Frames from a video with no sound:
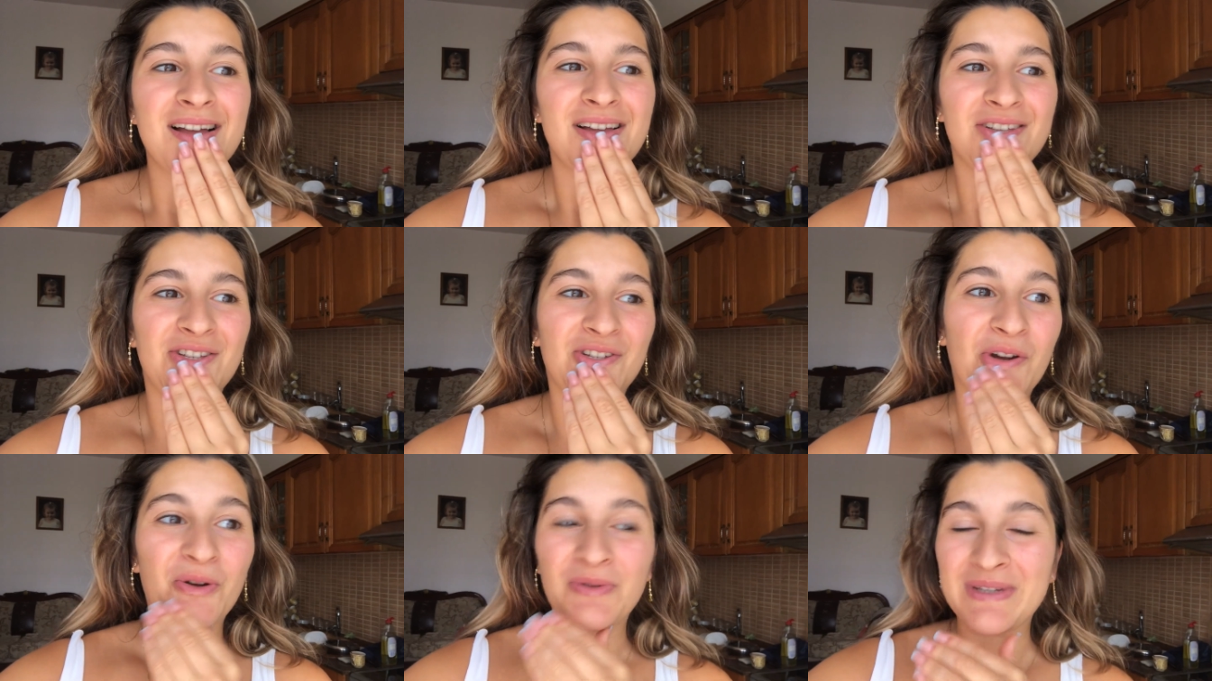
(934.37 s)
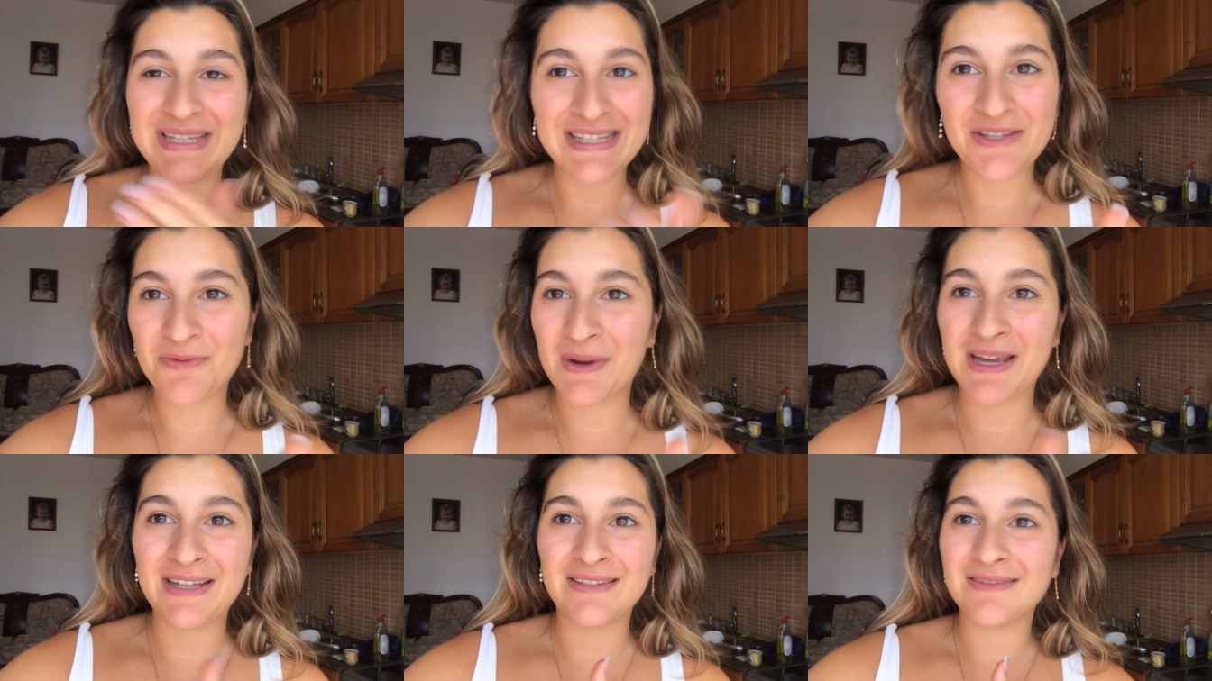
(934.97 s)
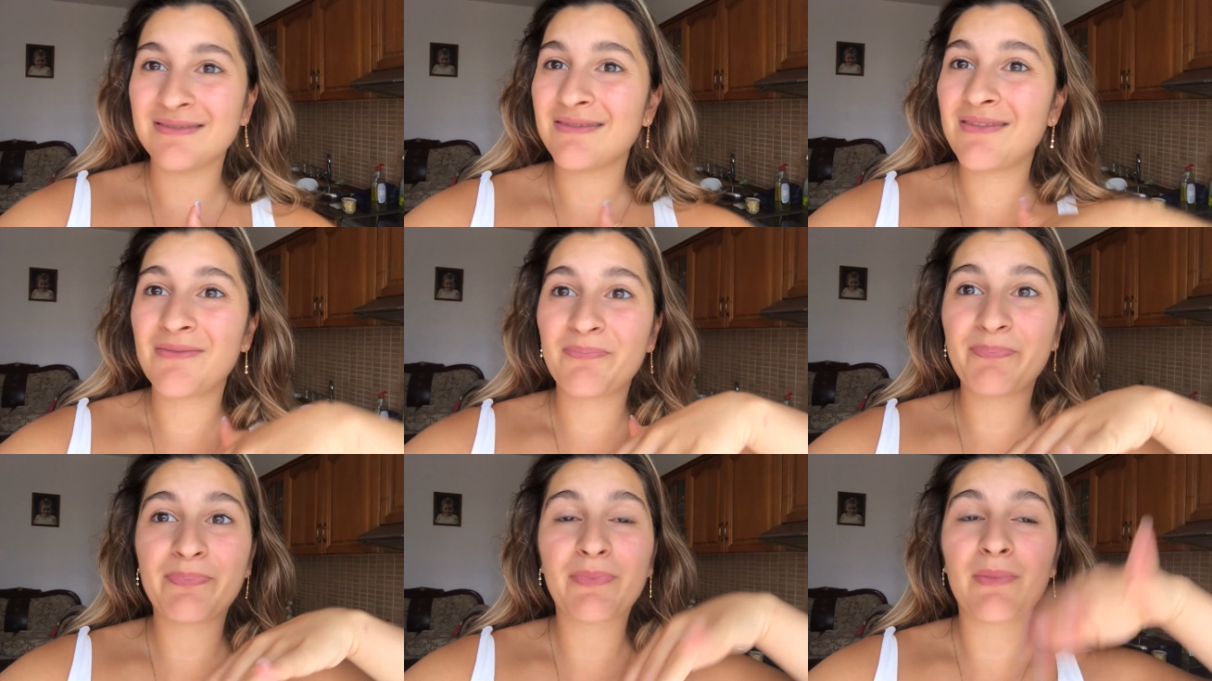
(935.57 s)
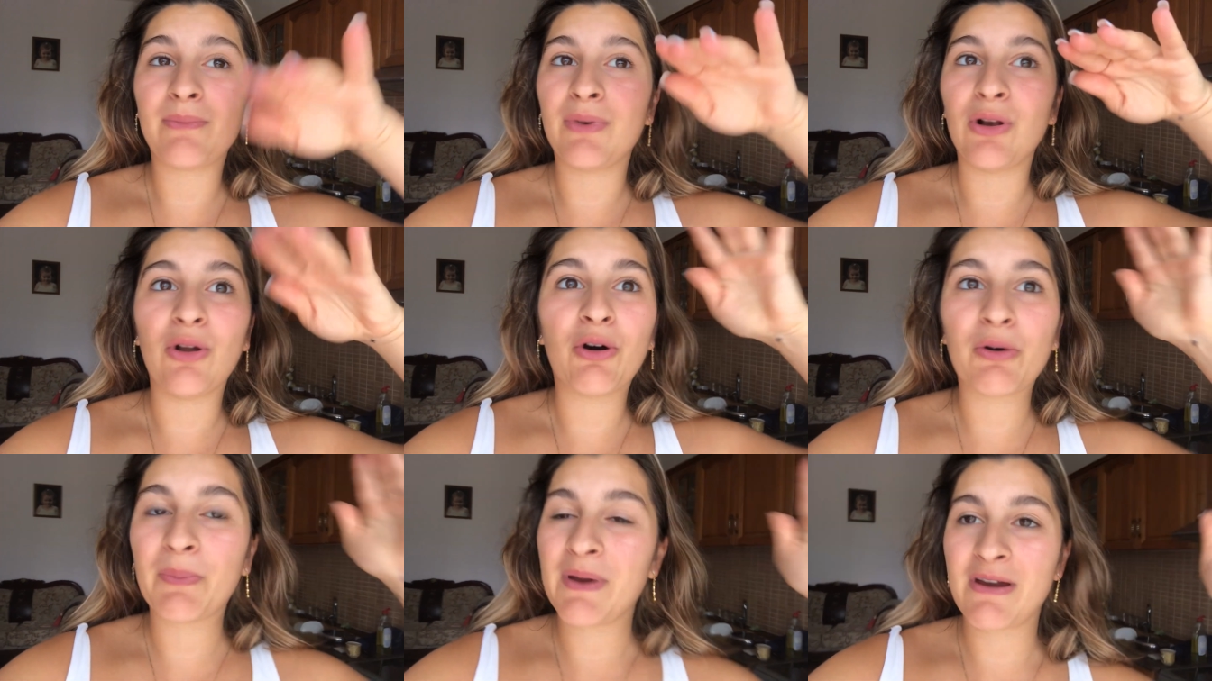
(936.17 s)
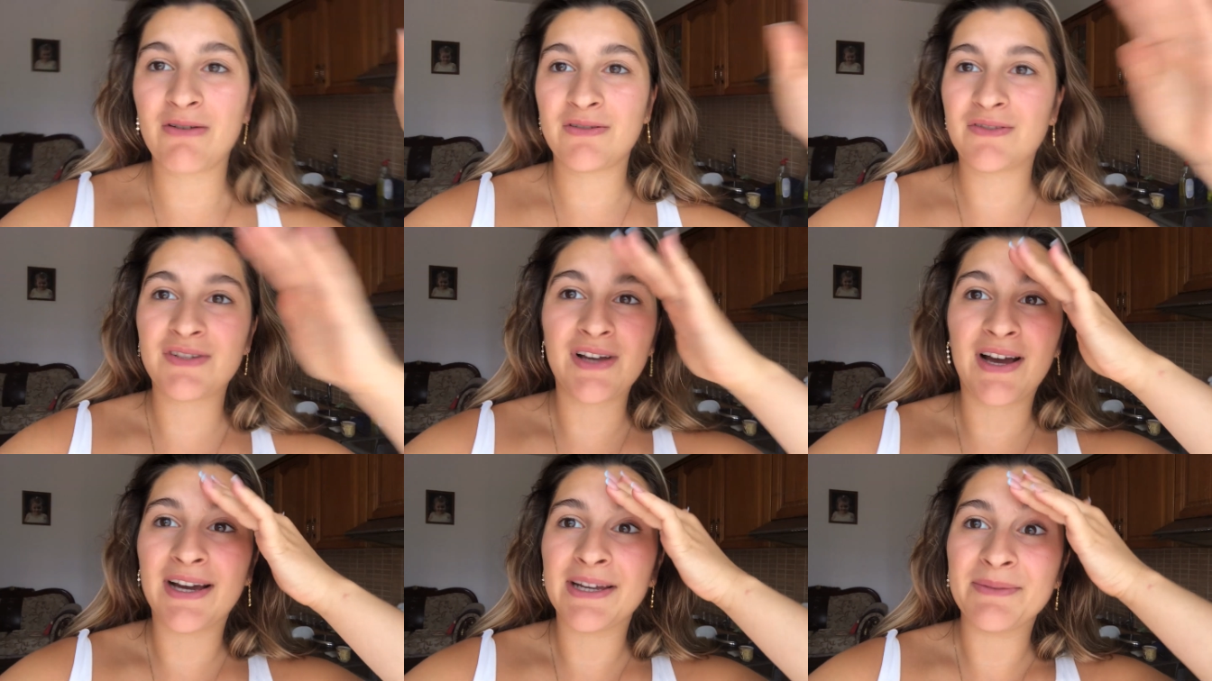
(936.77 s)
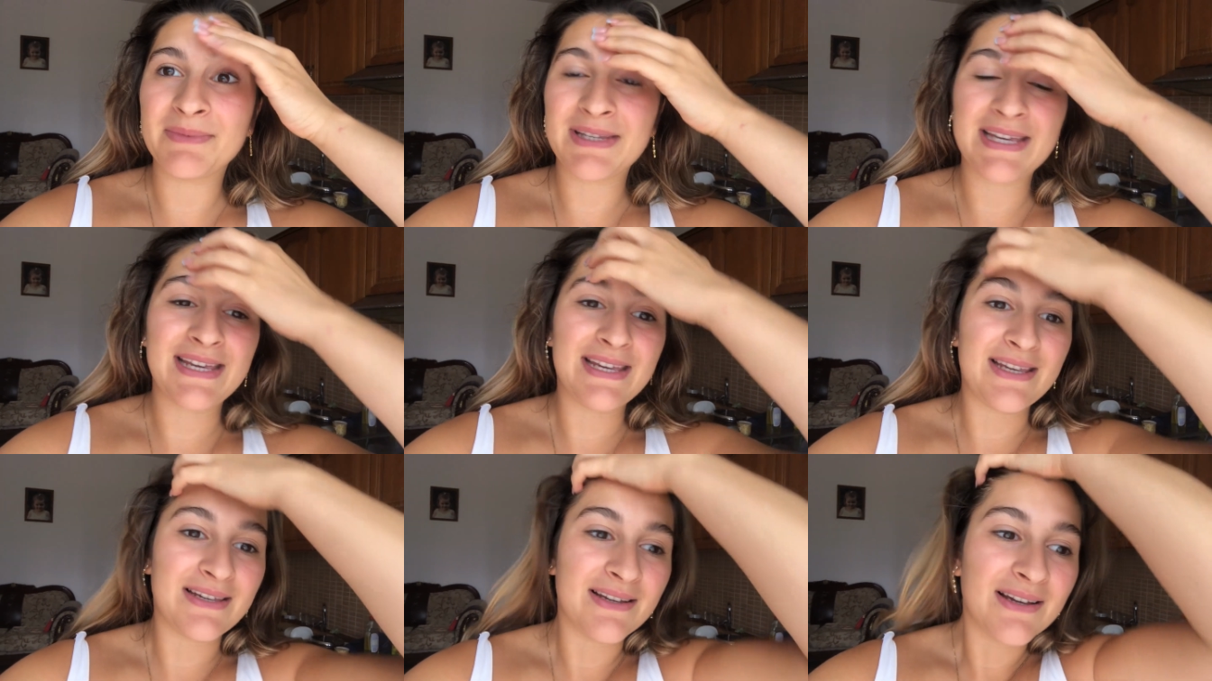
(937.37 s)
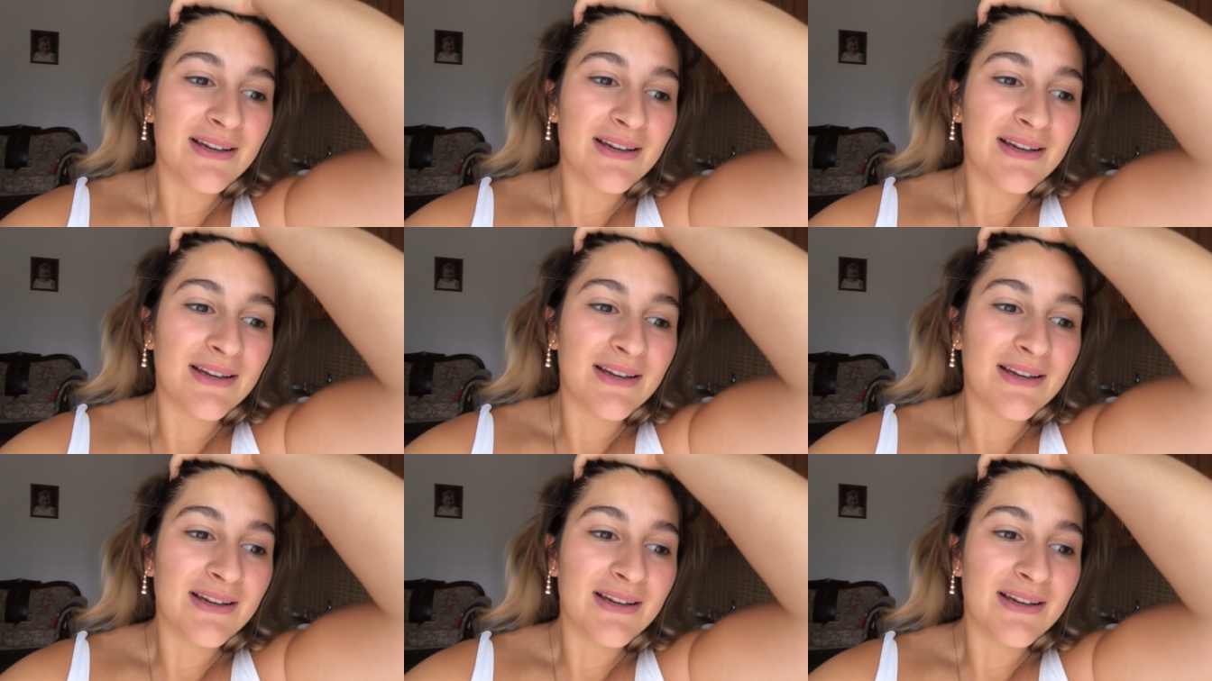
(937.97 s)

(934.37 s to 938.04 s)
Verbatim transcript: You don't need to wait long periods of time to eat.